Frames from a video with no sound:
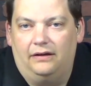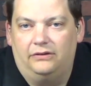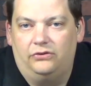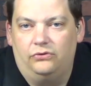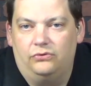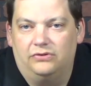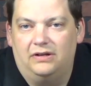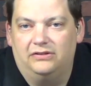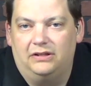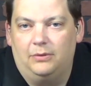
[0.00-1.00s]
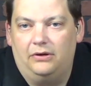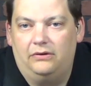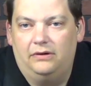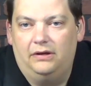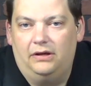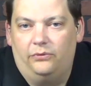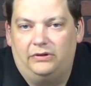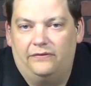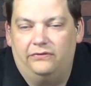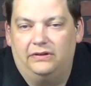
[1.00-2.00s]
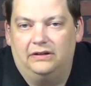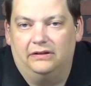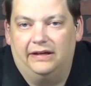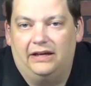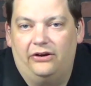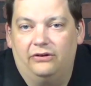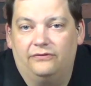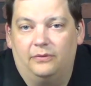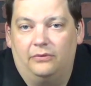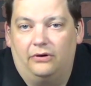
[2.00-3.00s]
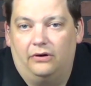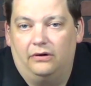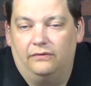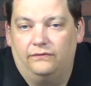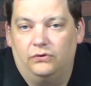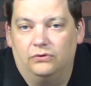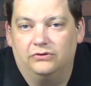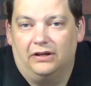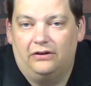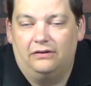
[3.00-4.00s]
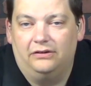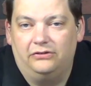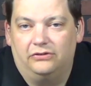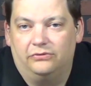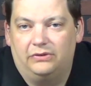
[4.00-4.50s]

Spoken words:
to send us an email. We definitely like hearing from our viewers and our listeners.